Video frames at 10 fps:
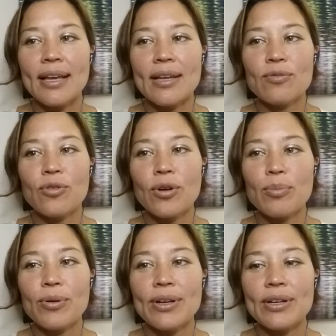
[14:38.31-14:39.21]
and
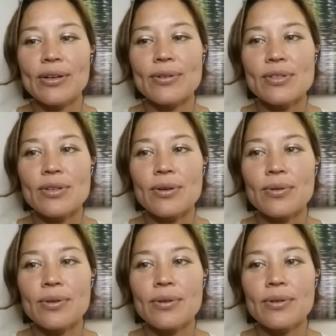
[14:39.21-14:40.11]
4.0.
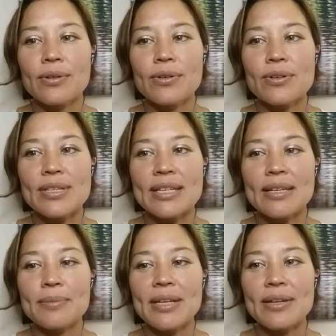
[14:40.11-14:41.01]
So glucose had
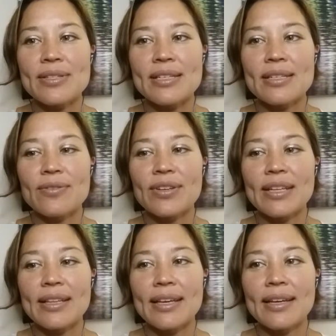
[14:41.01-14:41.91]
come down
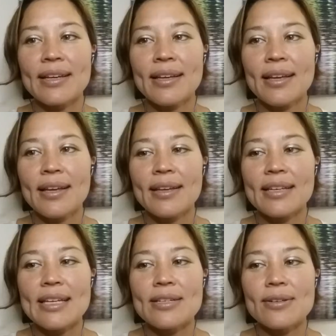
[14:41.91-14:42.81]
significantly.
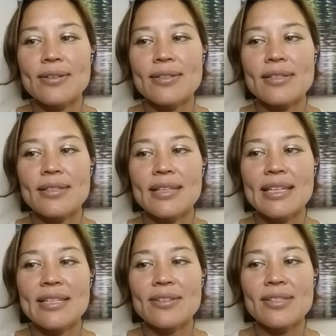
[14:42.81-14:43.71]

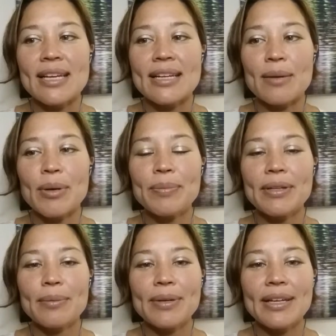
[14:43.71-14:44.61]
Ketones had come up a
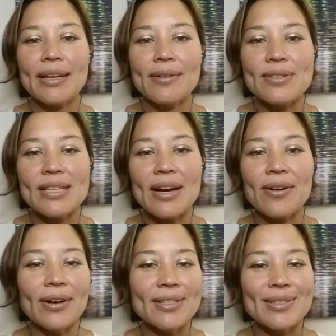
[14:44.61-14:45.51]
little bit. I was now
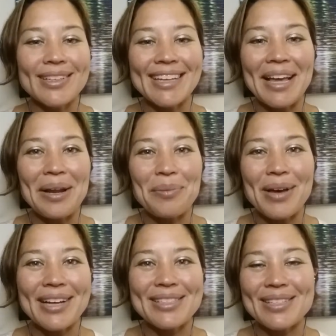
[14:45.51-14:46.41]
also, again, in
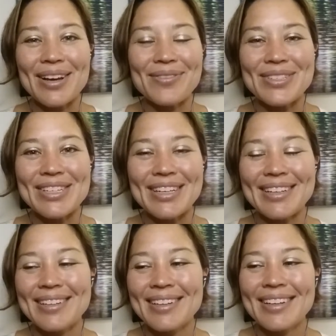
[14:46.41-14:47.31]
max autophagy.